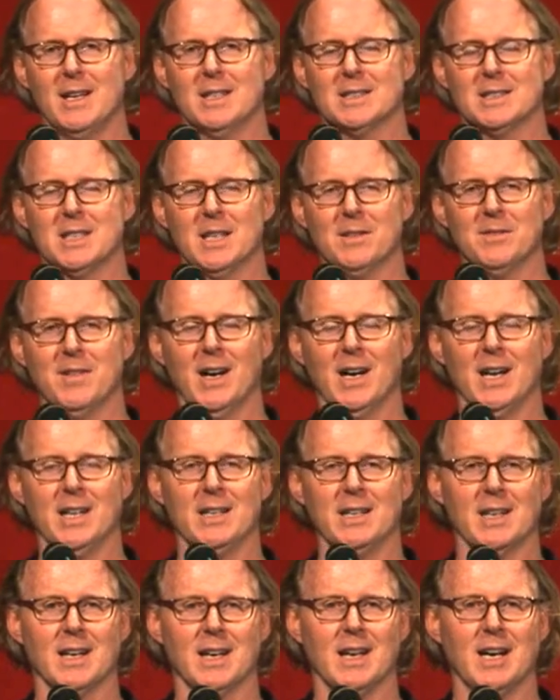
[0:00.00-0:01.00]

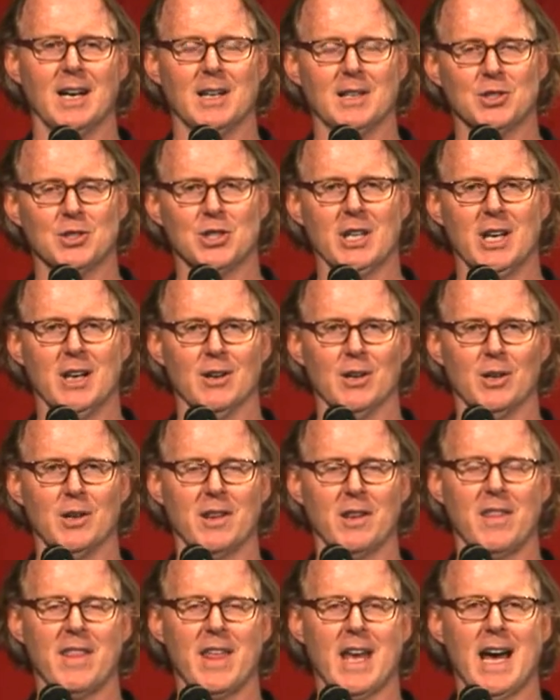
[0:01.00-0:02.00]
Stefan uh, shared
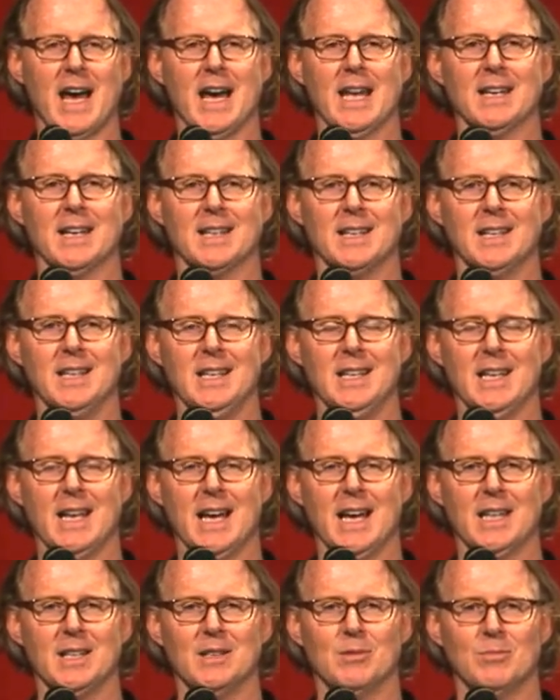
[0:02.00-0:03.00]
that he
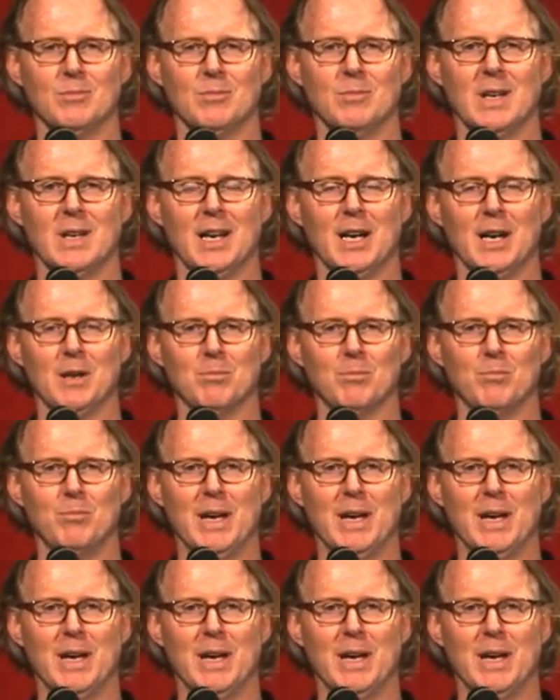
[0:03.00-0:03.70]
had uh,